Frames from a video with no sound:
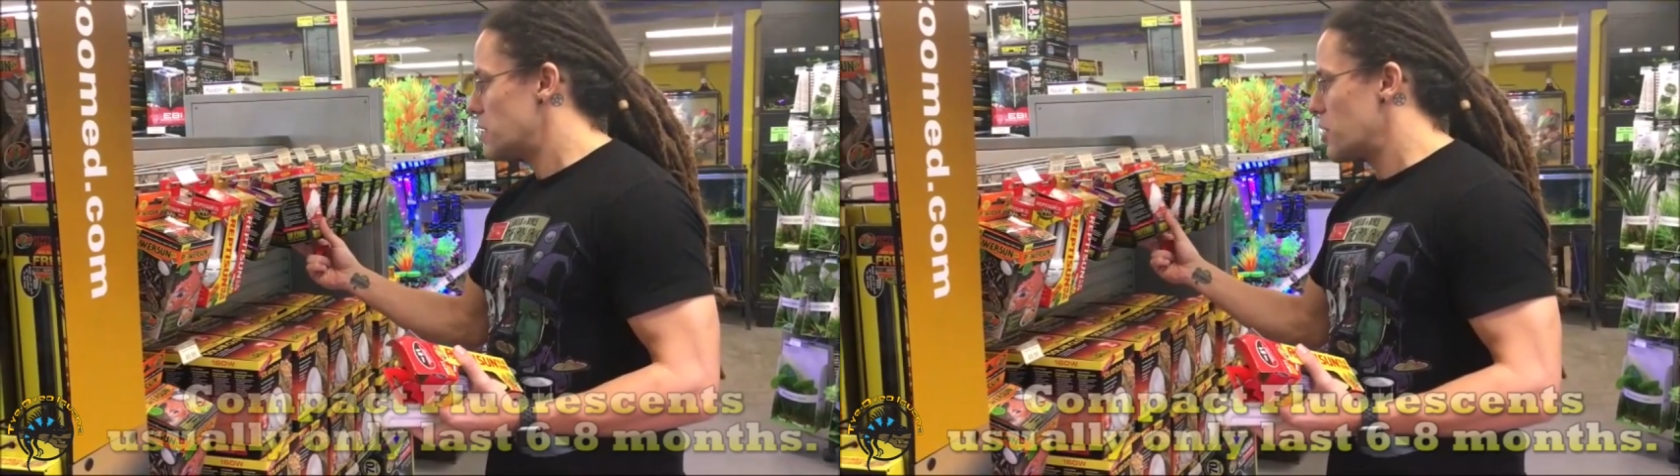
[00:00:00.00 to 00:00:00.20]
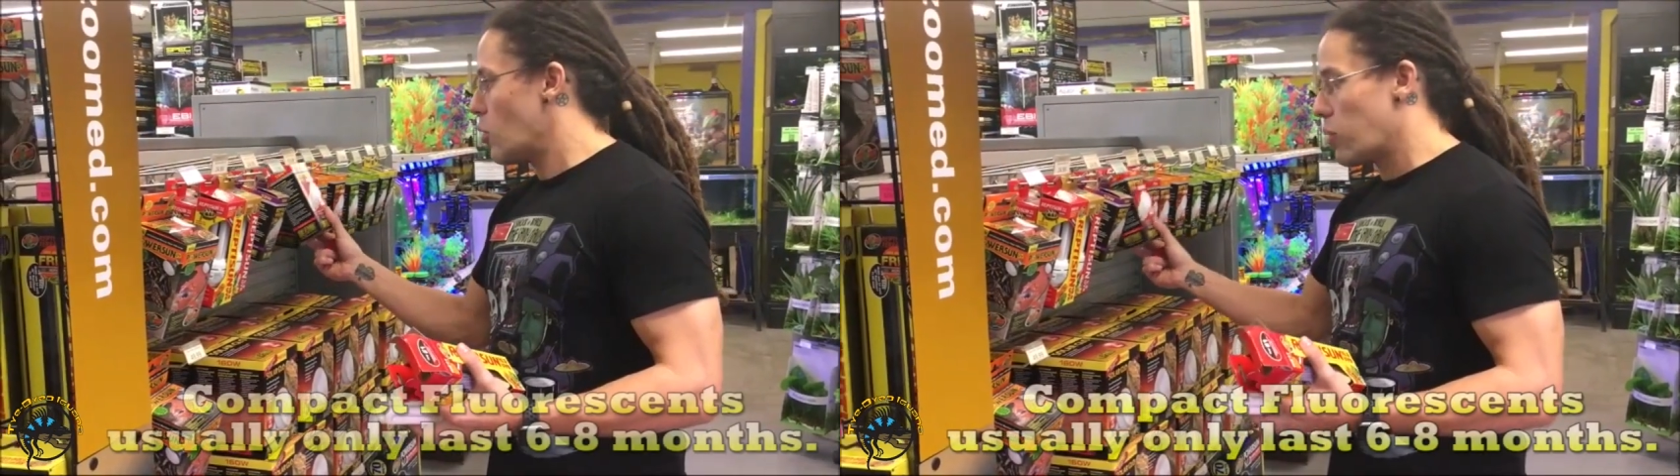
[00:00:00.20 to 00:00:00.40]

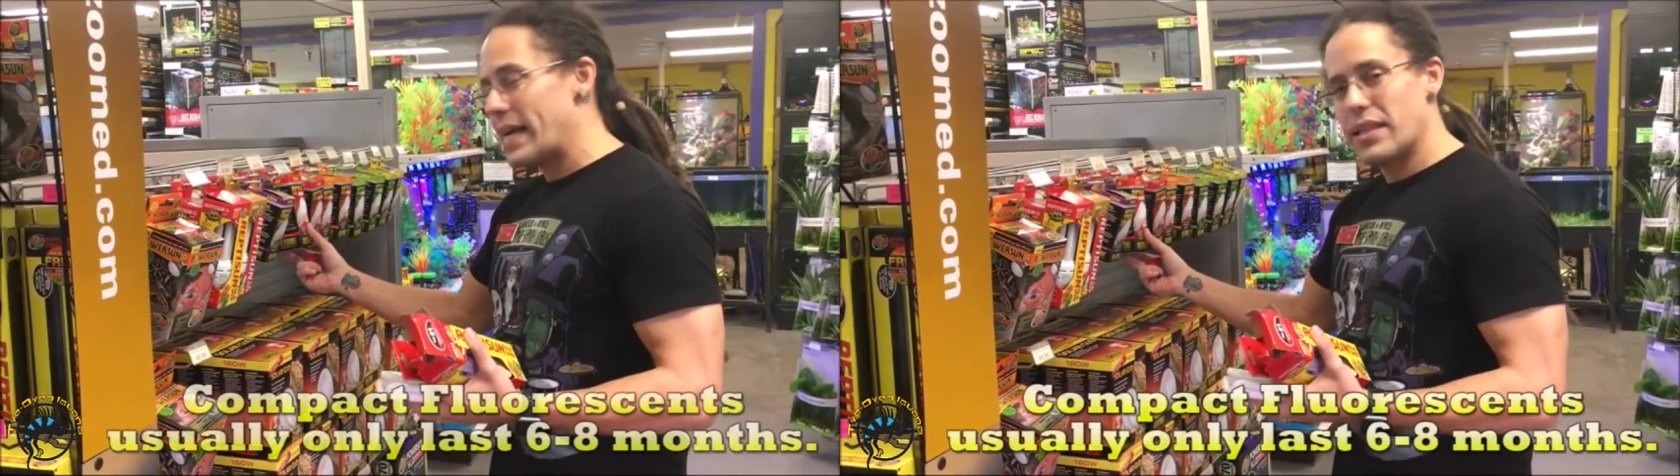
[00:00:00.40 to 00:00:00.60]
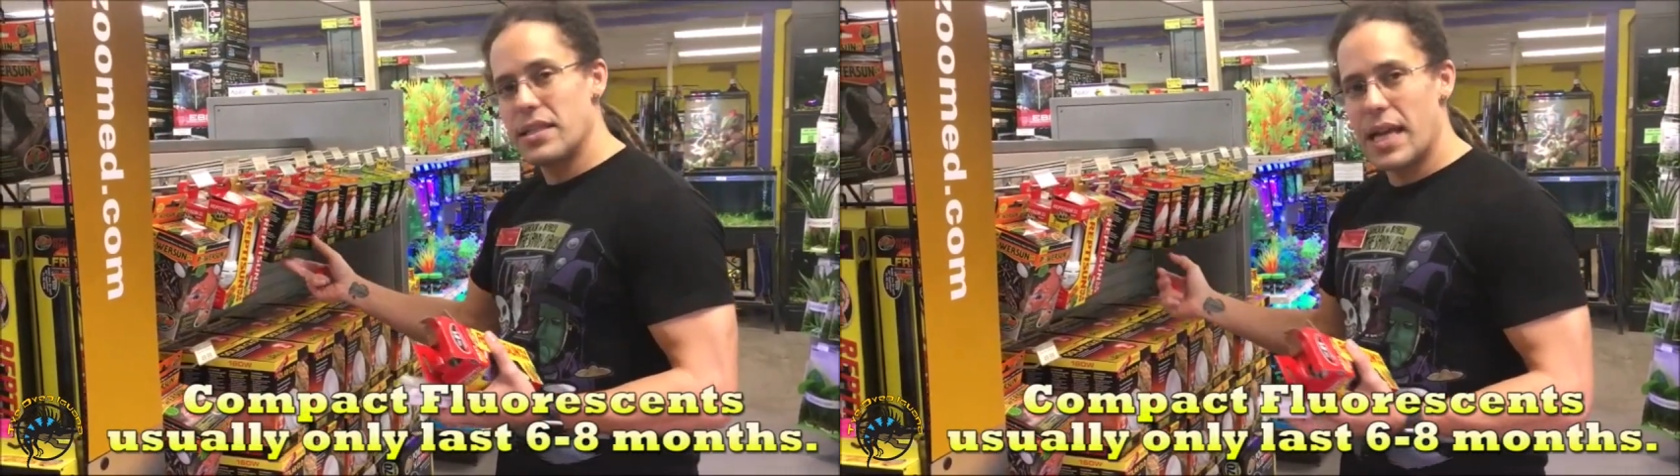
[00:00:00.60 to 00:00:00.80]
So
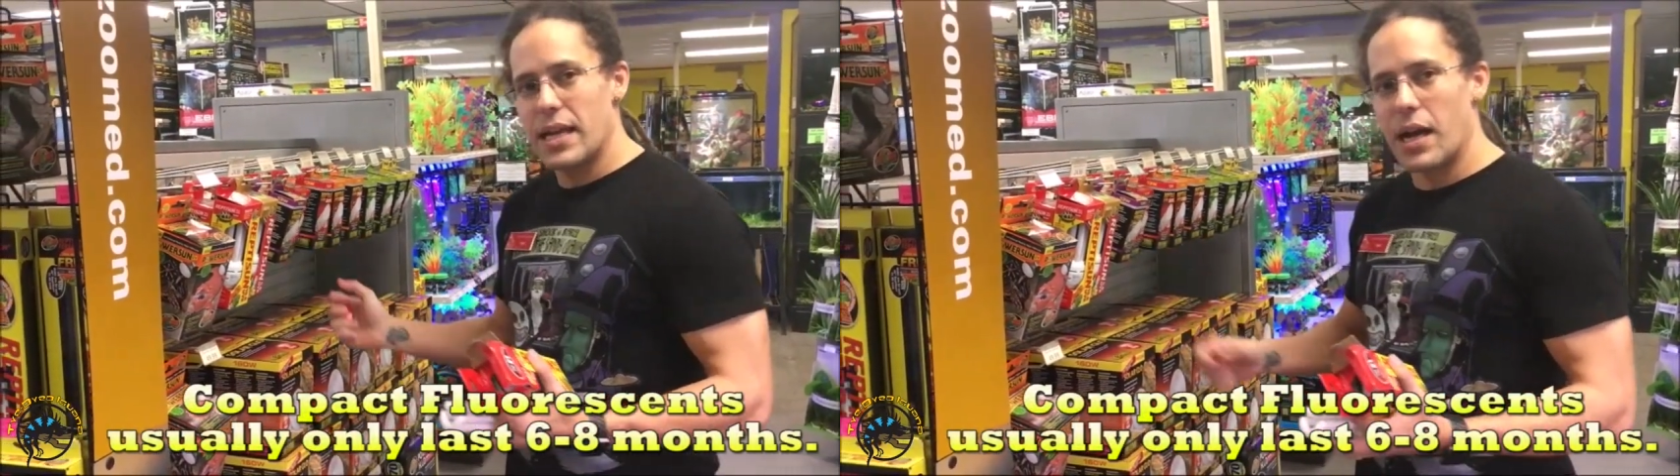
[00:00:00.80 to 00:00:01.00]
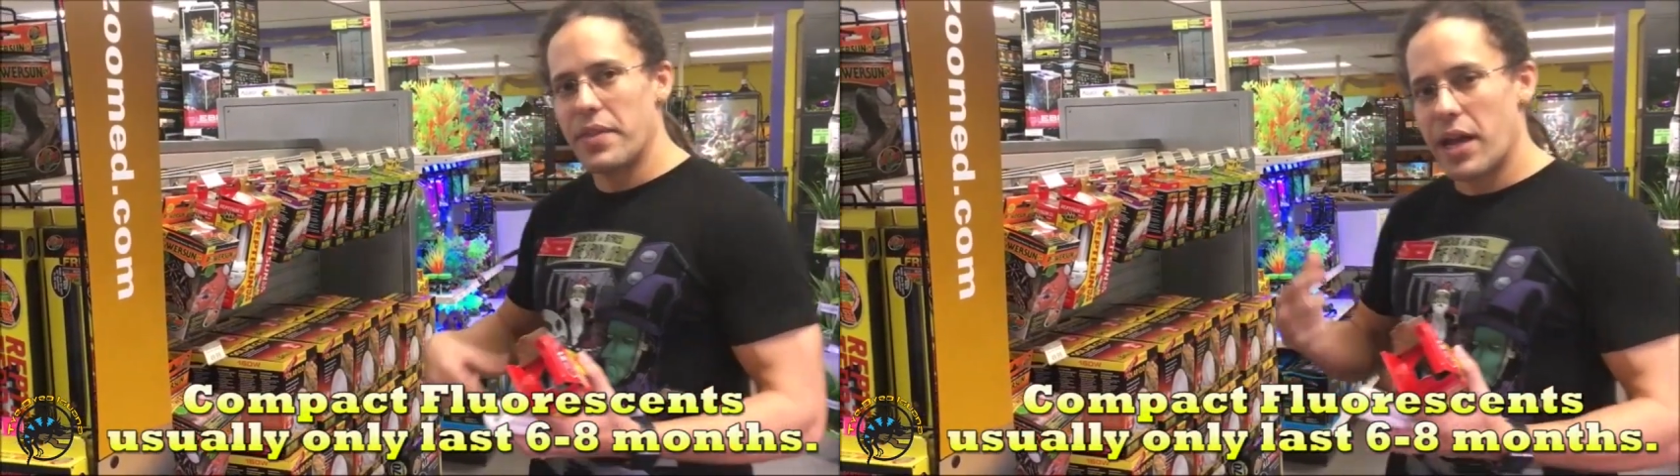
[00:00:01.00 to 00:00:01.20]
write the
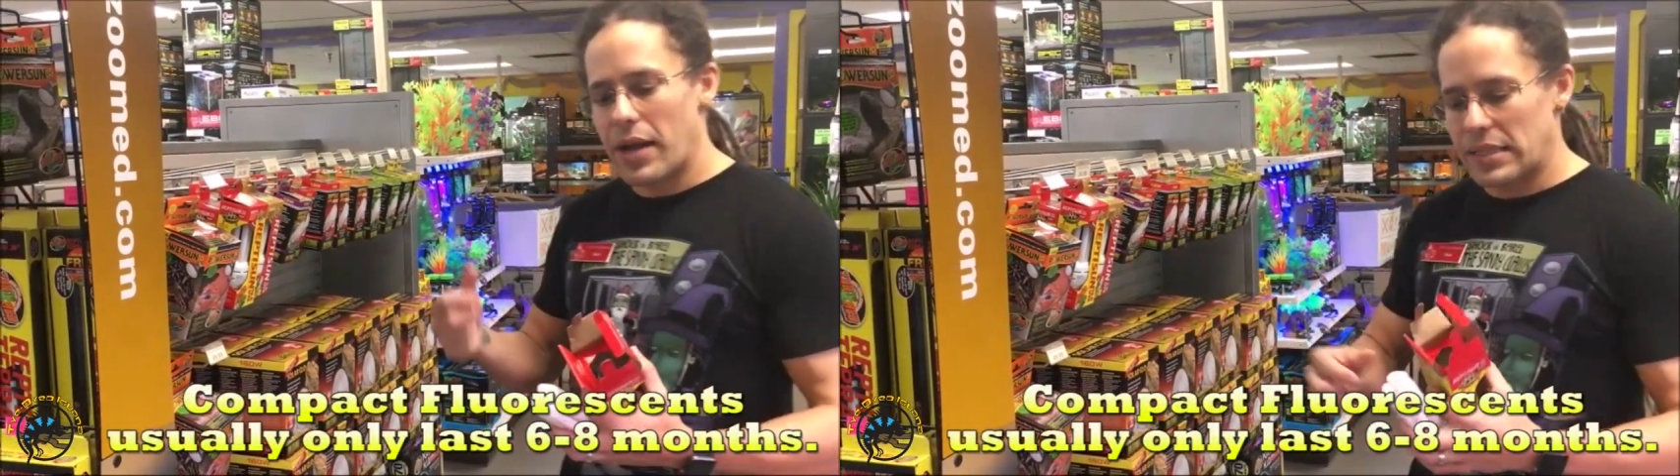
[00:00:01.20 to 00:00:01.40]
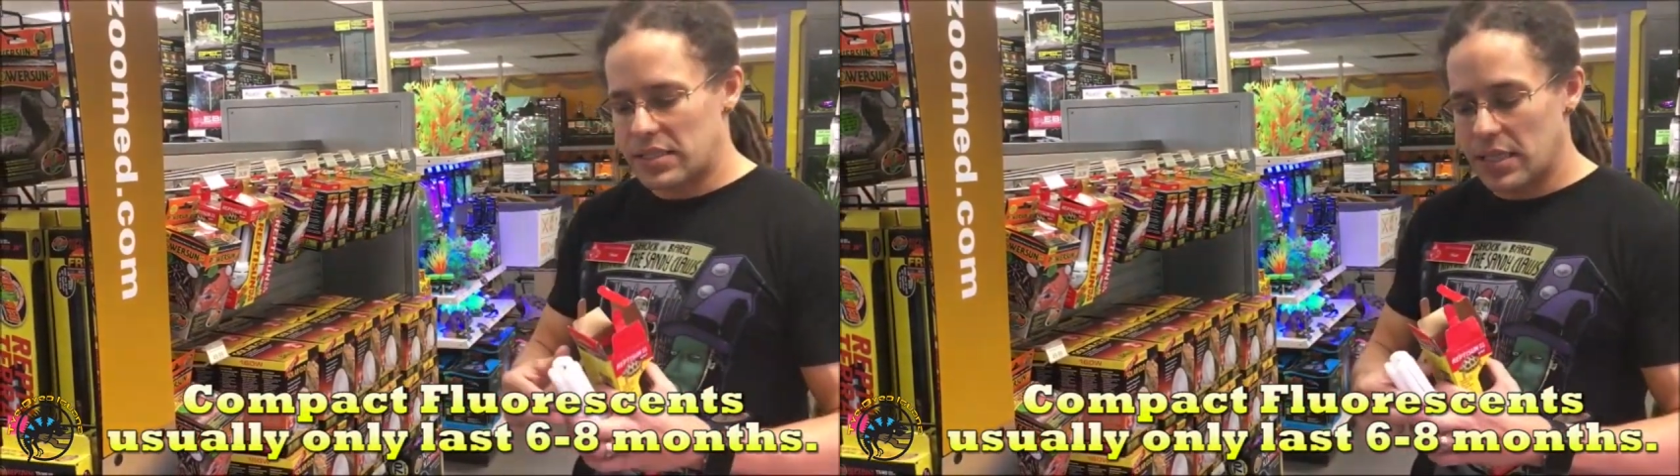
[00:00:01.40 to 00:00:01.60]
date on
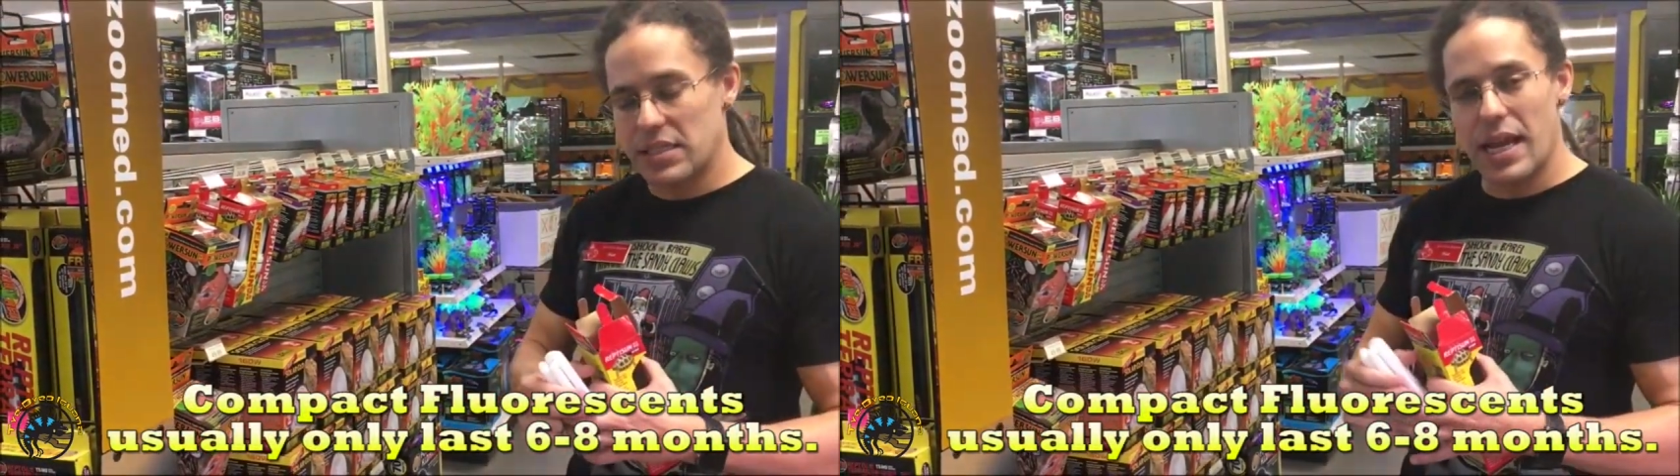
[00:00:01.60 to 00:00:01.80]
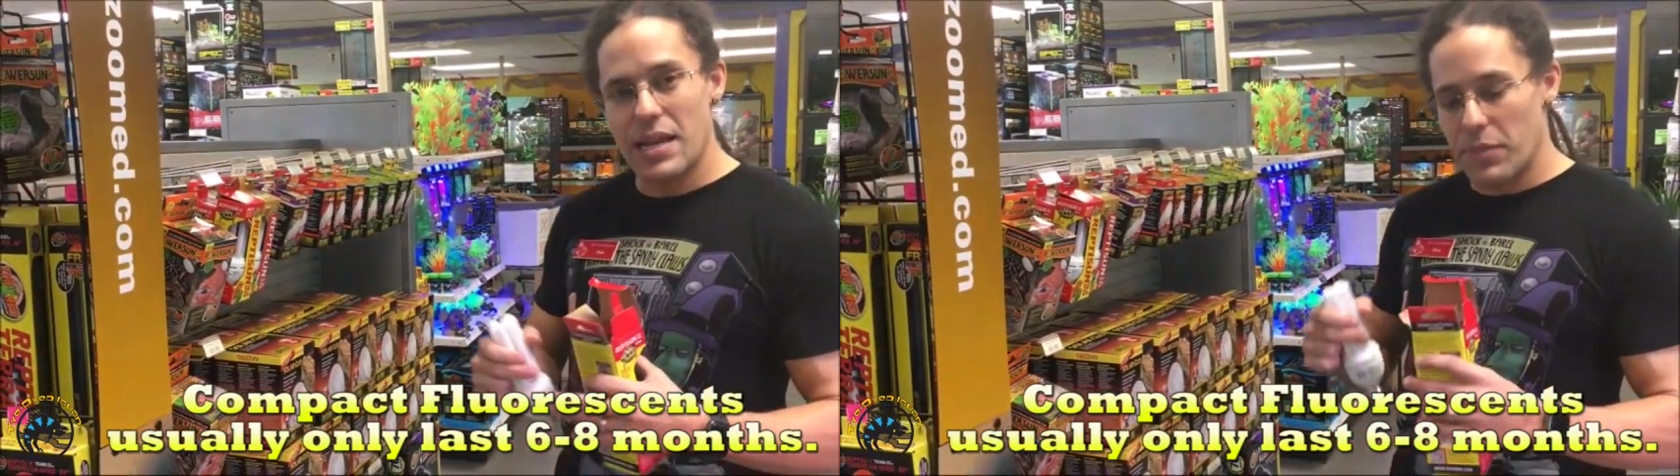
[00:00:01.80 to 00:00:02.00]
there at
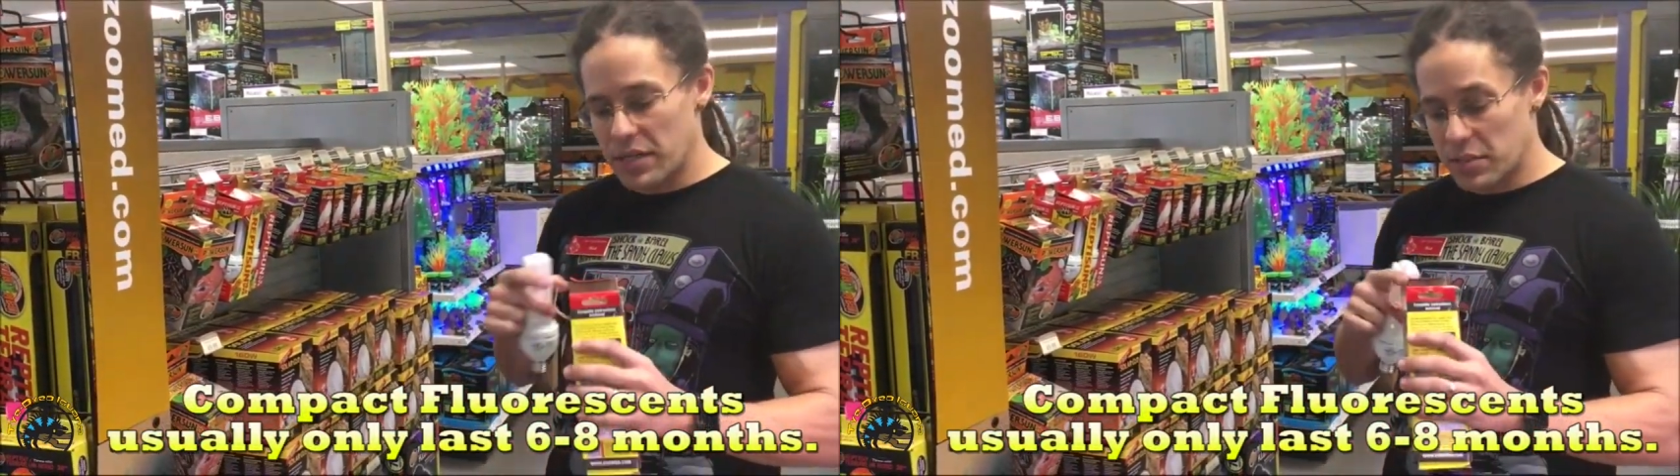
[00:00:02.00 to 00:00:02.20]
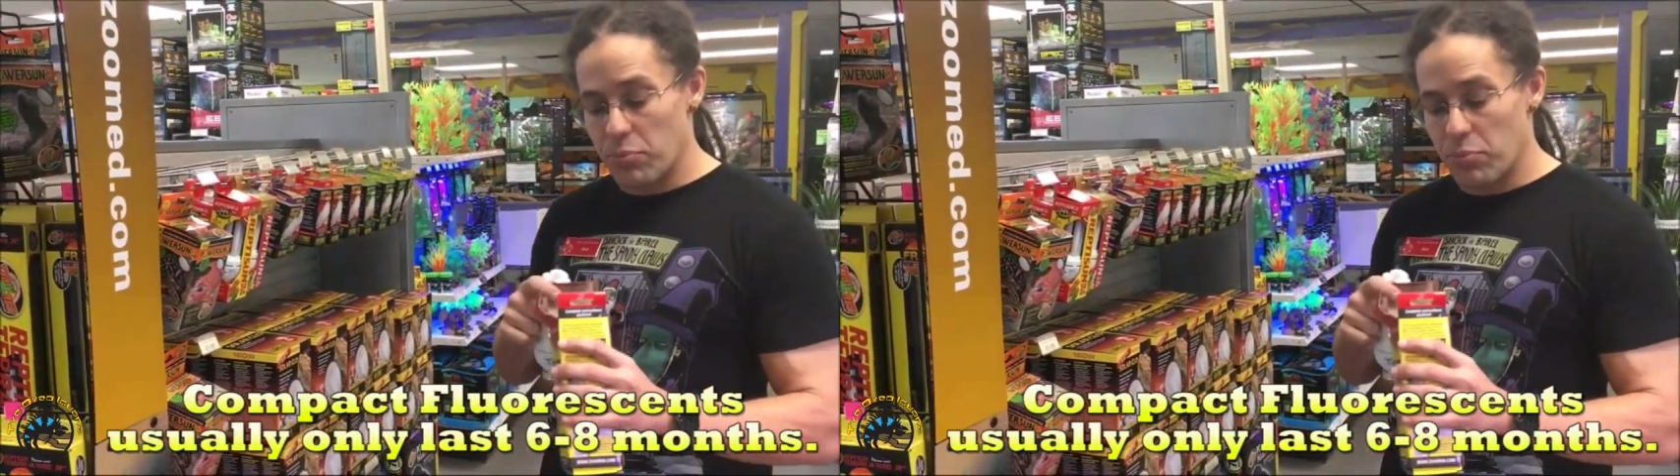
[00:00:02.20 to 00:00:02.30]
6 to 8 months,